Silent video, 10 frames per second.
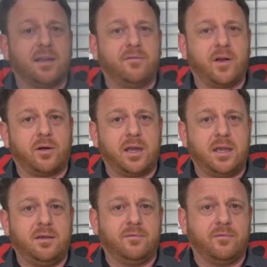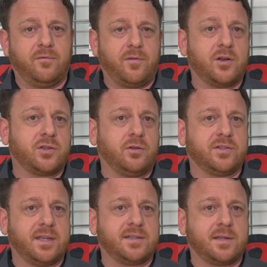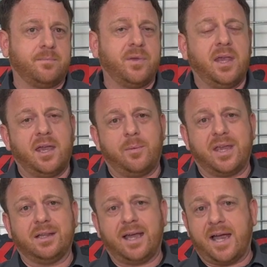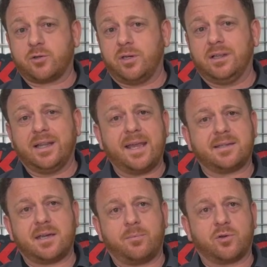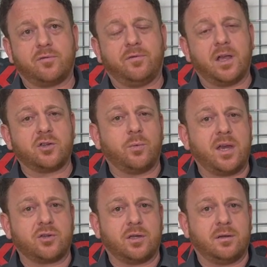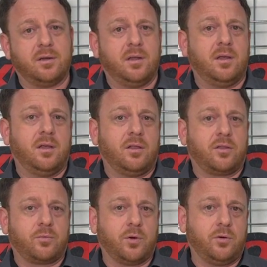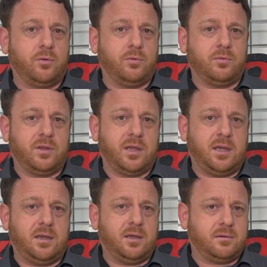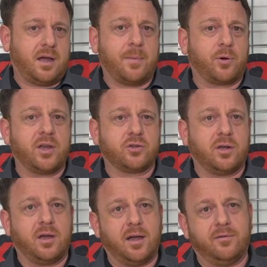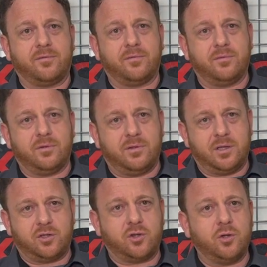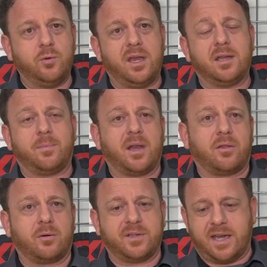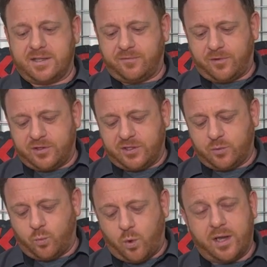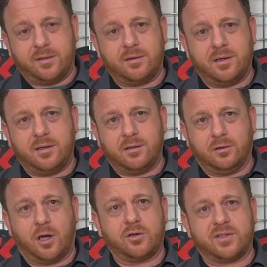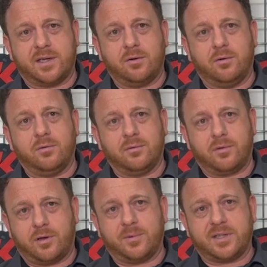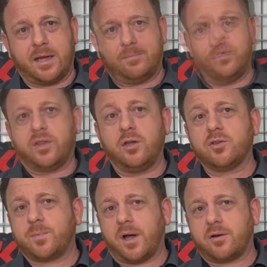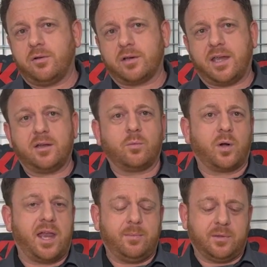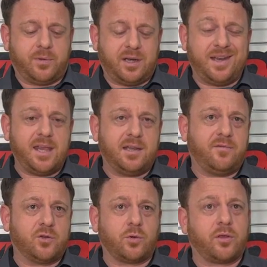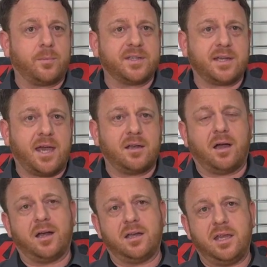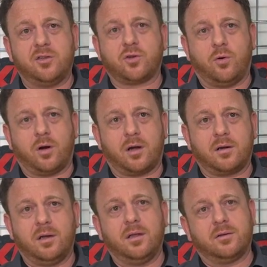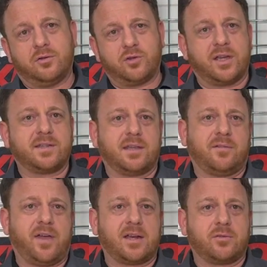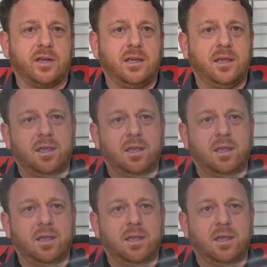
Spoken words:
it a very versatile system, and we get actually less temperature fluctuation through the operation of the two independent thermostats versus one large single thermostat. With the new Smart Cooler kit, we're able to put an individual thermostat on each core, just like the factory,